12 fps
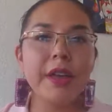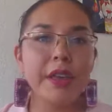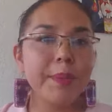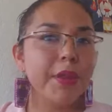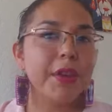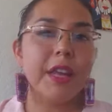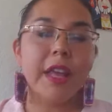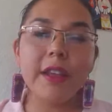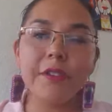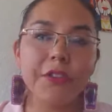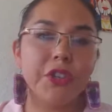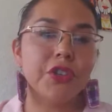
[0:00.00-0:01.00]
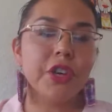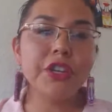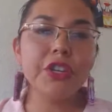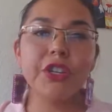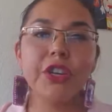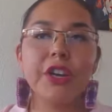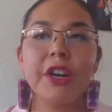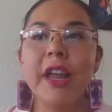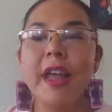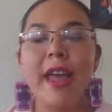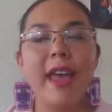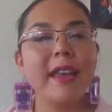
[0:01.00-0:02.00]
community infrastructure,
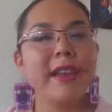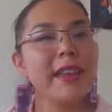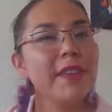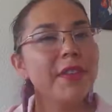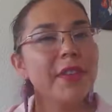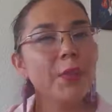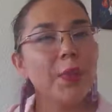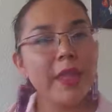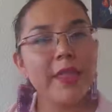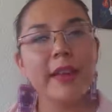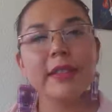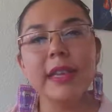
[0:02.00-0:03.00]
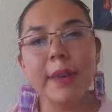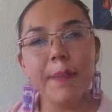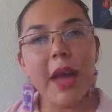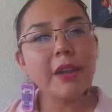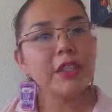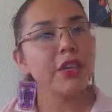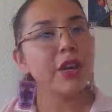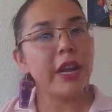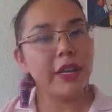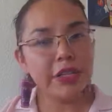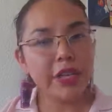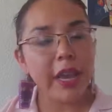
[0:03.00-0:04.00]
and even the way that it's impacted our
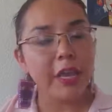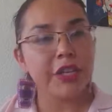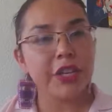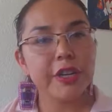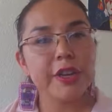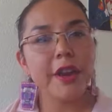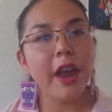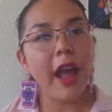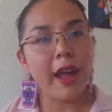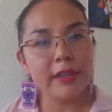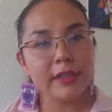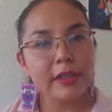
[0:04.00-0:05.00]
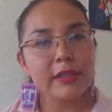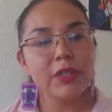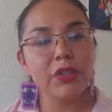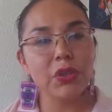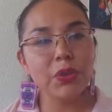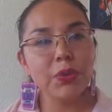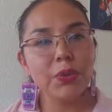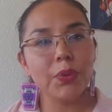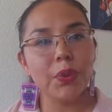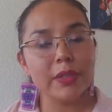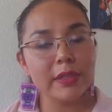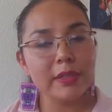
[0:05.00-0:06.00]
education and our access
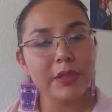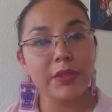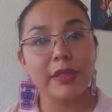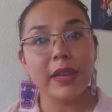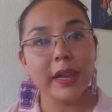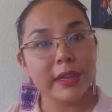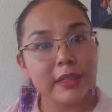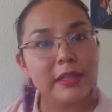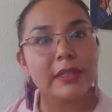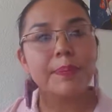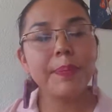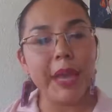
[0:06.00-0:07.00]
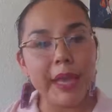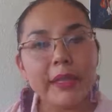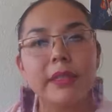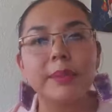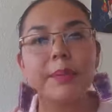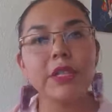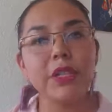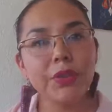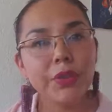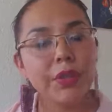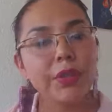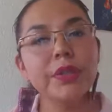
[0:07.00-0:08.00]
to science-based
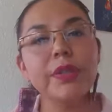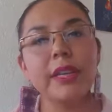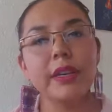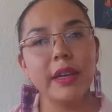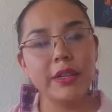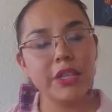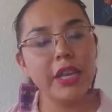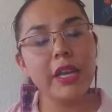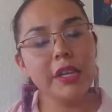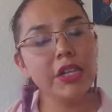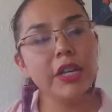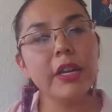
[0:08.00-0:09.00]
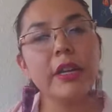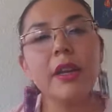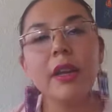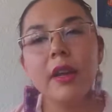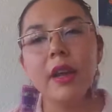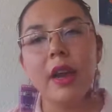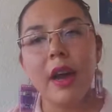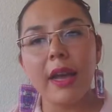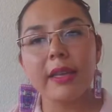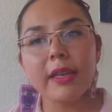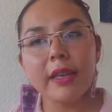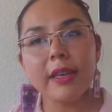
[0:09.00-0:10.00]
materials and education,
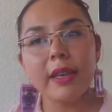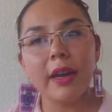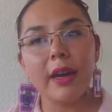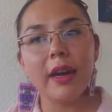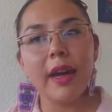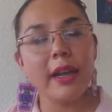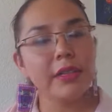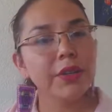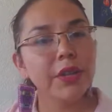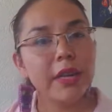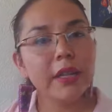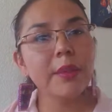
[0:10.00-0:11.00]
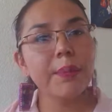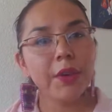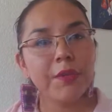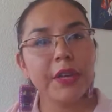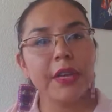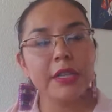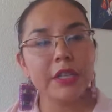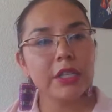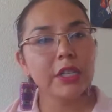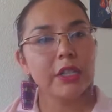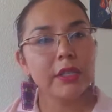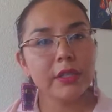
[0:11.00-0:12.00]
I think has created the perfect
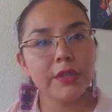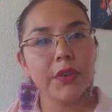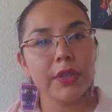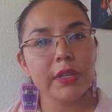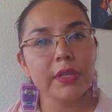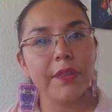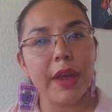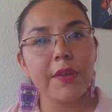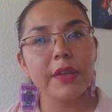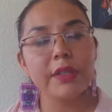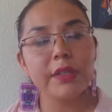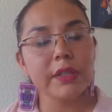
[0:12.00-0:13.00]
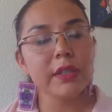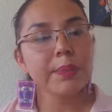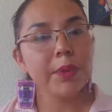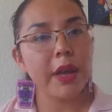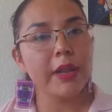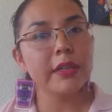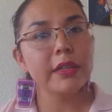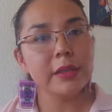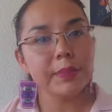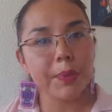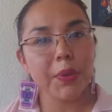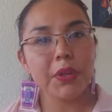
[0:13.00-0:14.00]
conditions for this virus to spread and
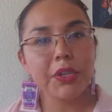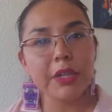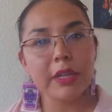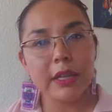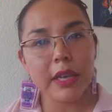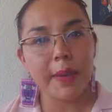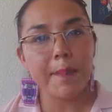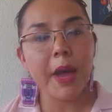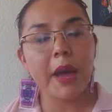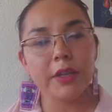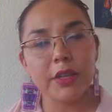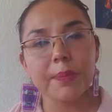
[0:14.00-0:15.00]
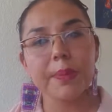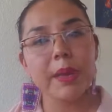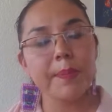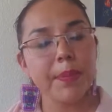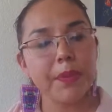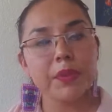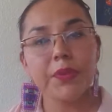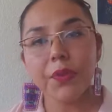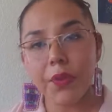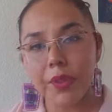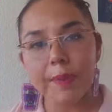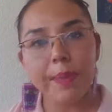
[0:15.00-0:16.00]
disproportionately impact our peoples
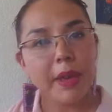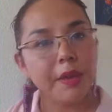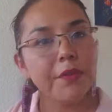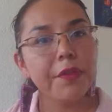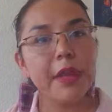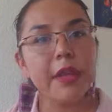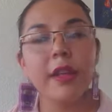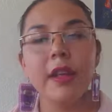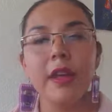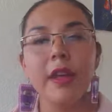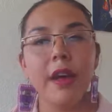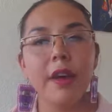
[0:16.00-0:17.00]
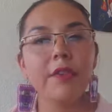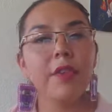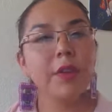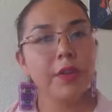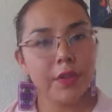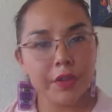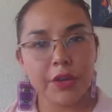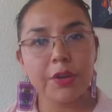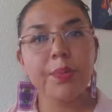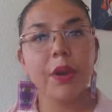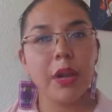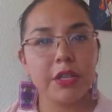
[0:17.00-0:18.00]
for the benefit benefit of the colonial
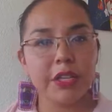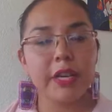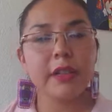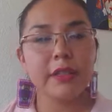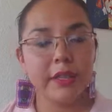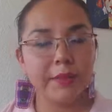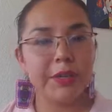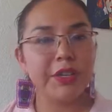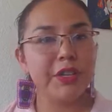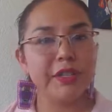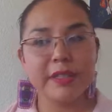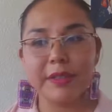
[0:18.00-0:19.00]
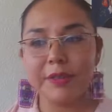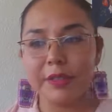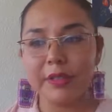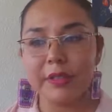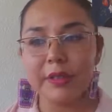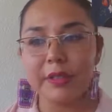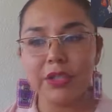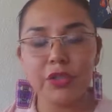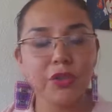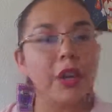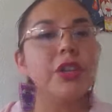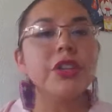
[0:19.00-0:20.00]
project, which is
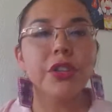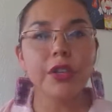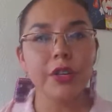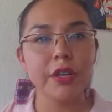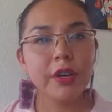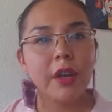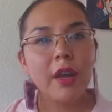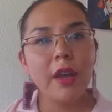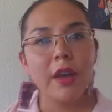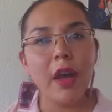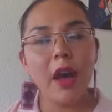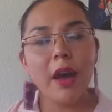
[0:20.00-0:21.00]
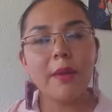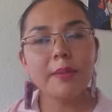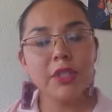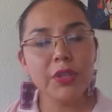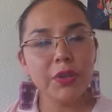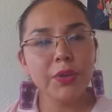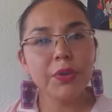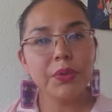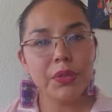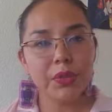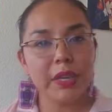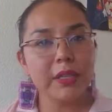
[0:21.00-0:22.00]
structured
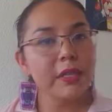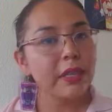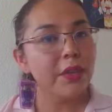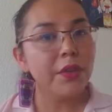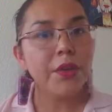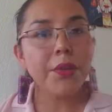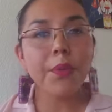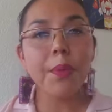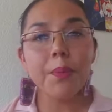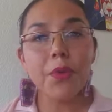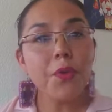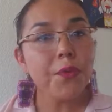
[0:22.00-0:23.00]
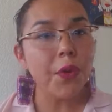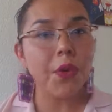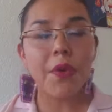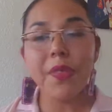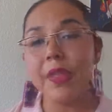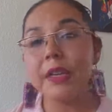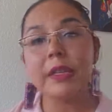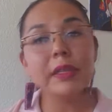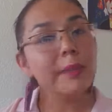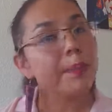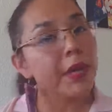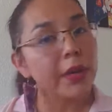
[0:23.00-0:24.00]
to continue the removal, the
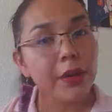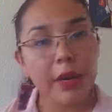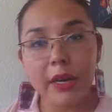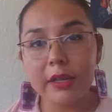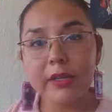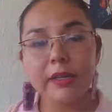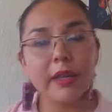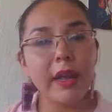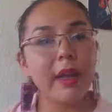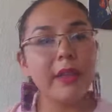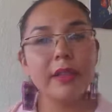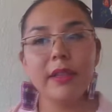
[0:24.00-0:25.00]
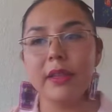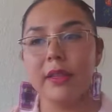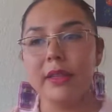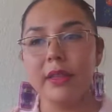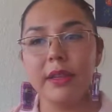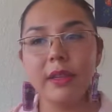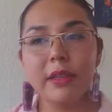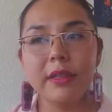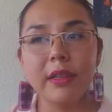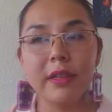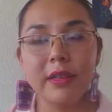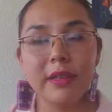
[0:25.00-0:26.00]
disappearance, and
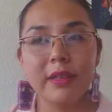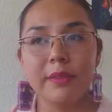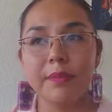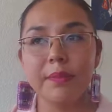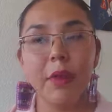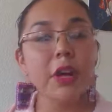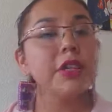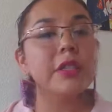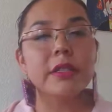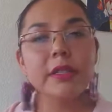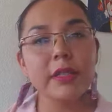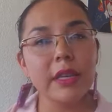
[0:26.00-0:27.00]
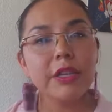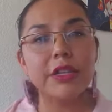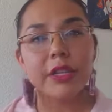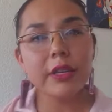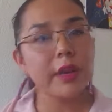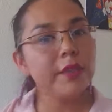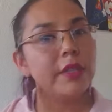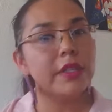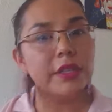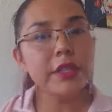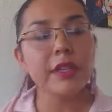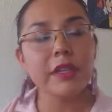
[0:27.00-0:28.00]
the marginalization of
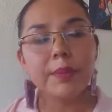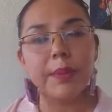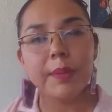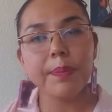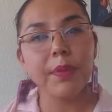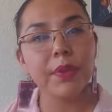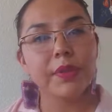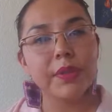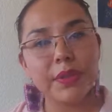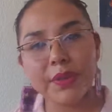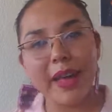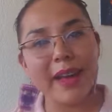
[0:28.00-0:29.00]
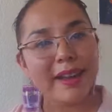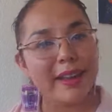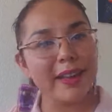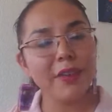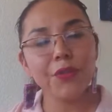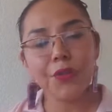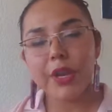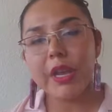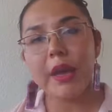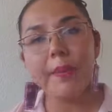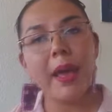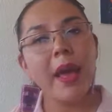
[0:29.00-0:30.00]
Indigenous peoples, so that it can free
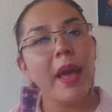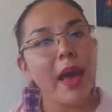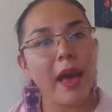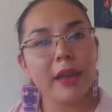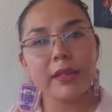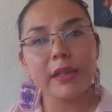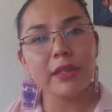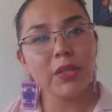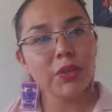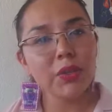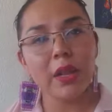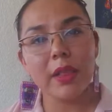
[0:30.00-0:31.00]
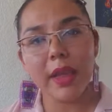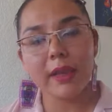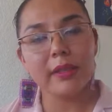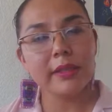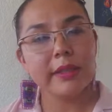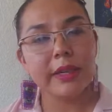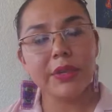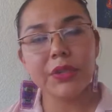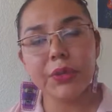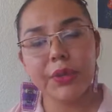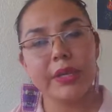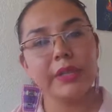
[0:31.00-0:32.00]
up access to our lands,
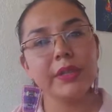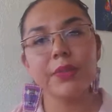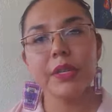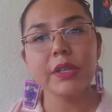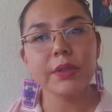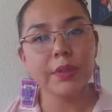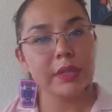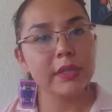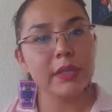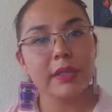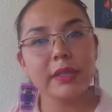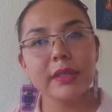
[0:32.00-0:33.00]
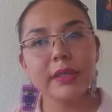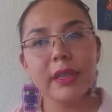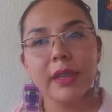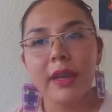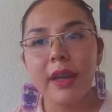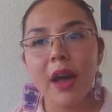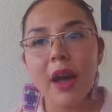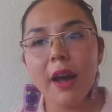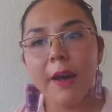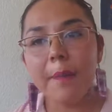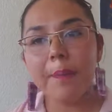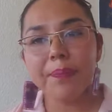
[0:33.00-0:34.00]
territories, and resources.
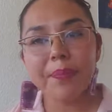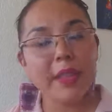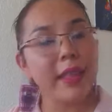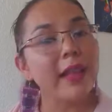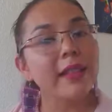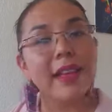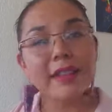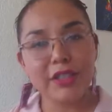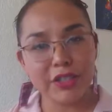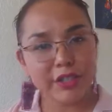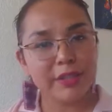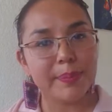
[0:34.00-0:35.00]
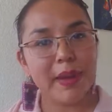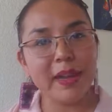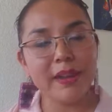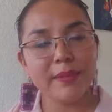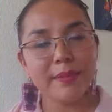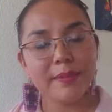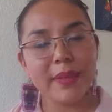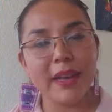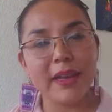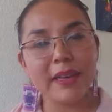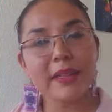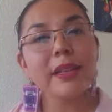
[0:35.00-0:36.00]
That's just
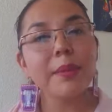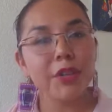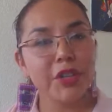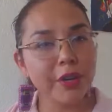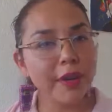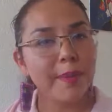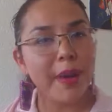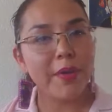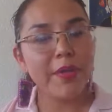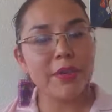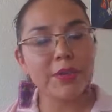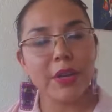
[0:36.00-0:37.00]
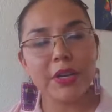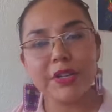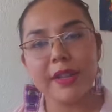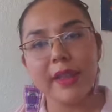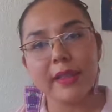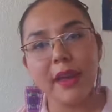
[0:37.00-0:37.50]
my assumption about the direction that